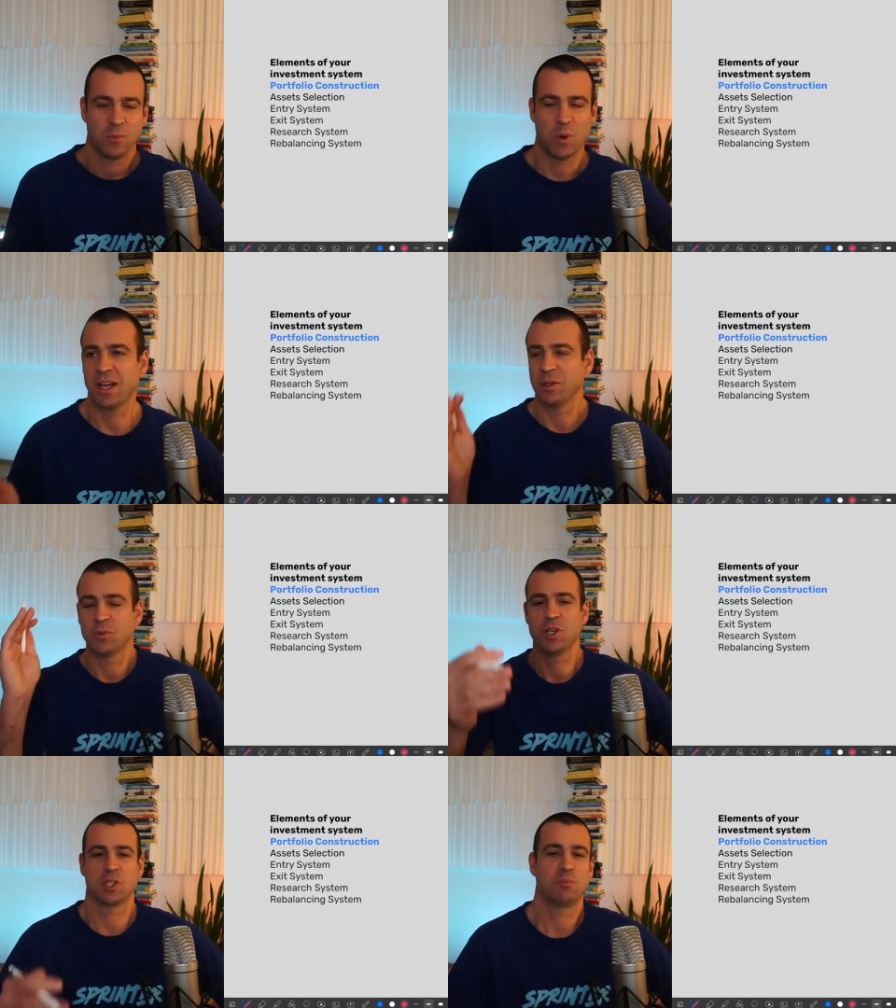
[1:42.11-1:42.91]
Why can't
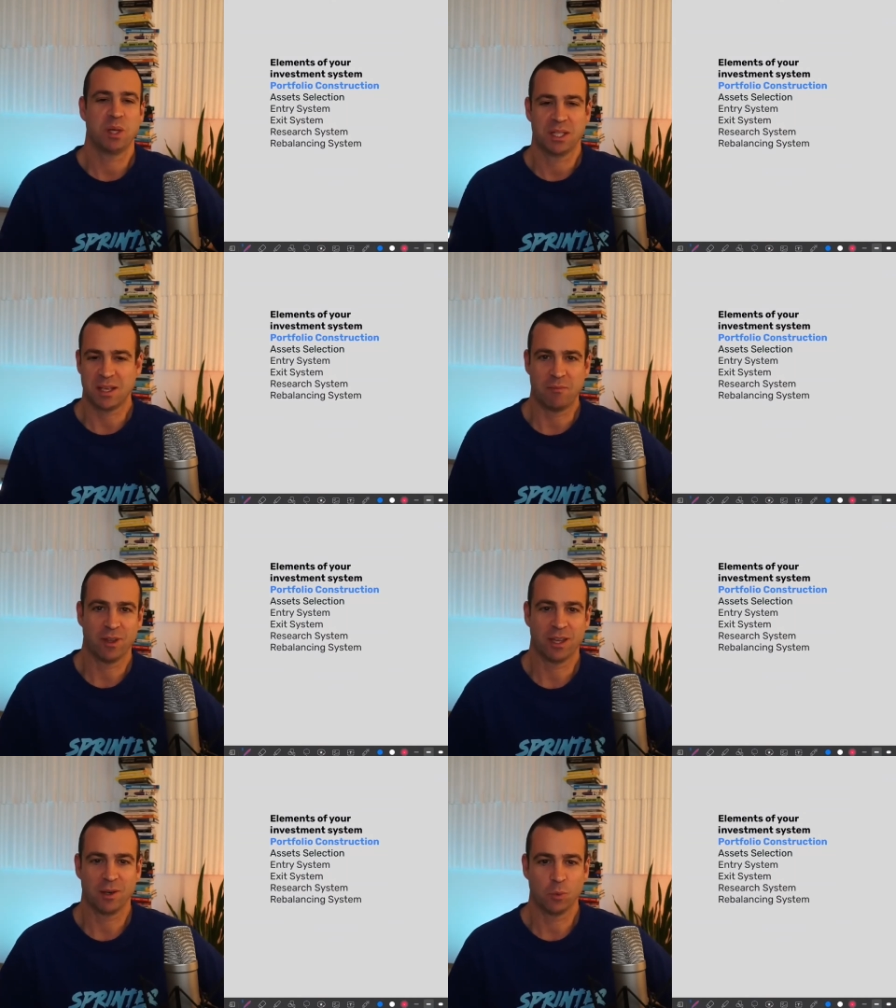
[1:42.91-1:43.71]
we just pick
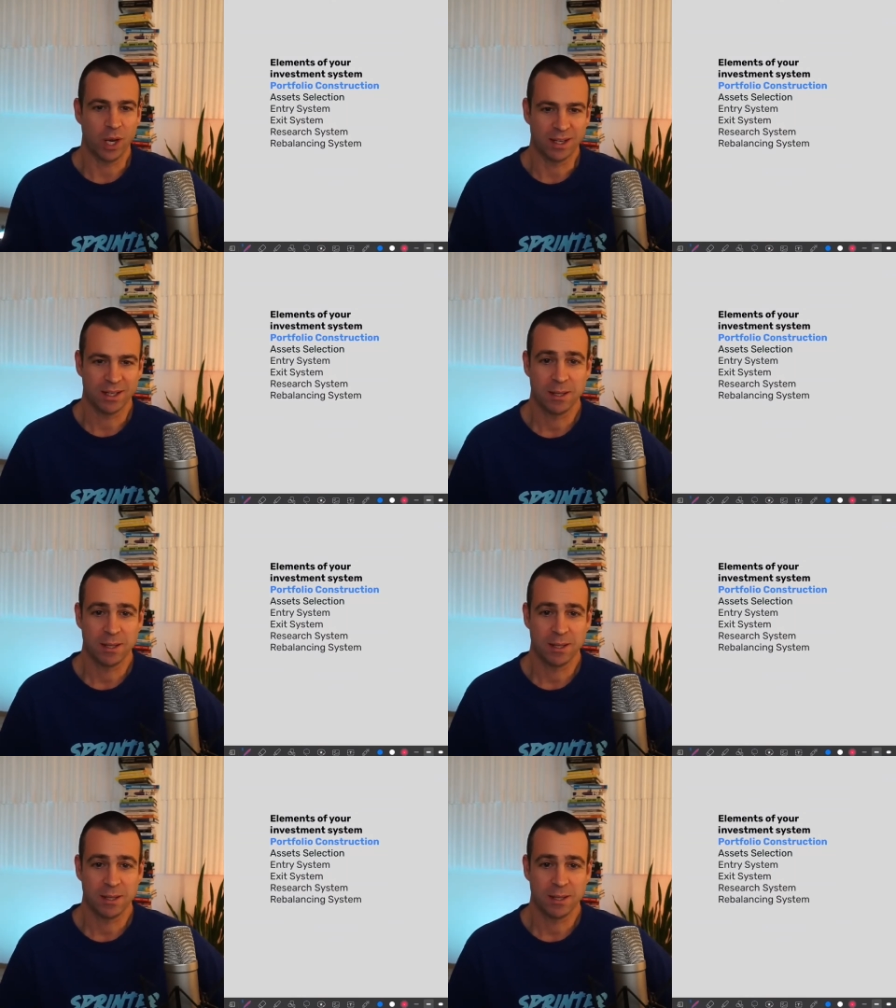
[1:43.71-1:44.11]
something and win?